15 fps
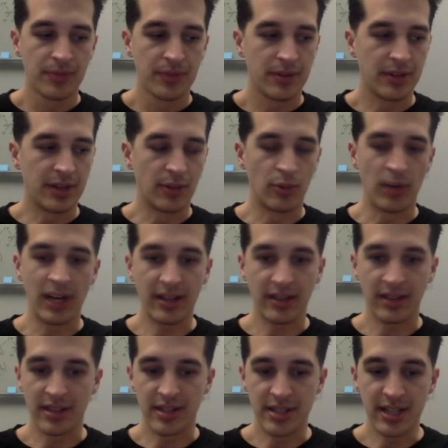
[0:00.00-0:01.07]
that wrecked
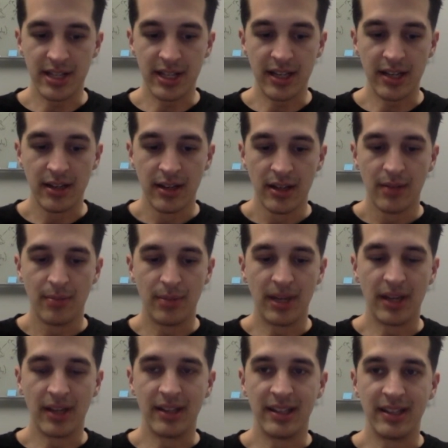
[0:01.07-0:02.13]
the city.
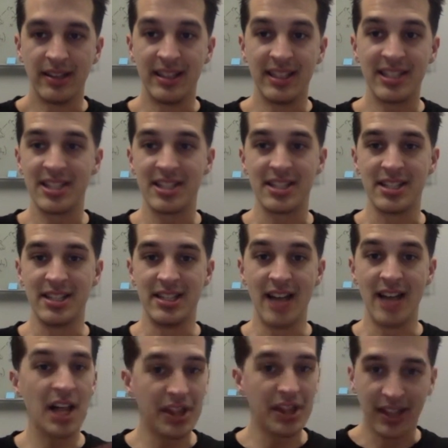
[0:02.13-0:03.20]
But this is
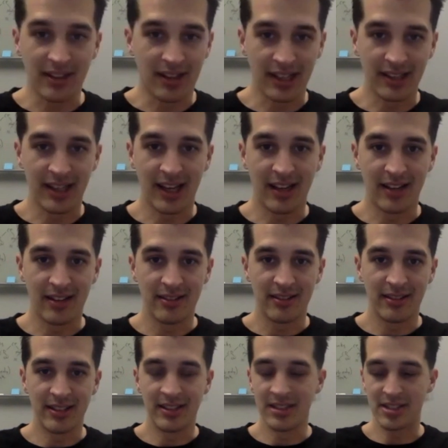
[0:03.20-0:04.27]
nothing like that.
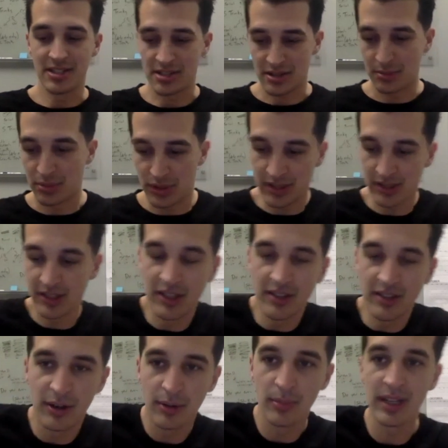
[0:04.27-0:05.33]
this is completely
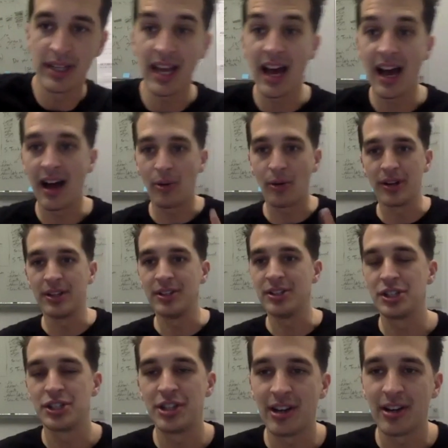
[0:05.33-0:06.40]
different. But yeah, I want to
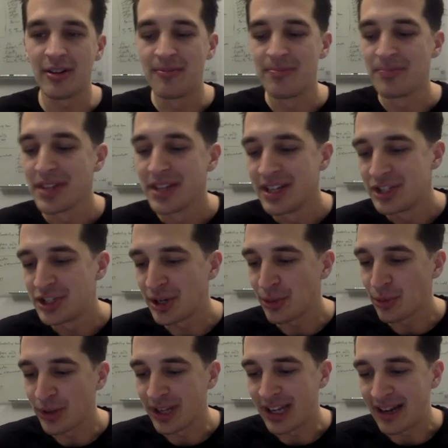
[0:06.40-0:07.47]
just share
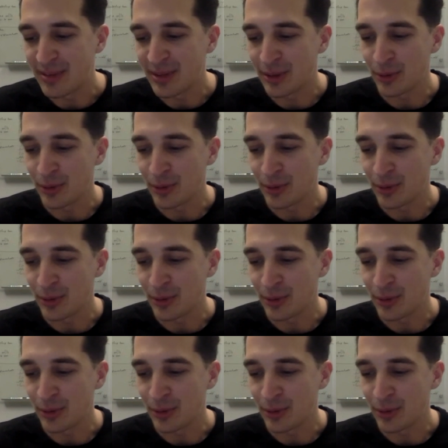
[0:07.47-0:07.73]
what I've been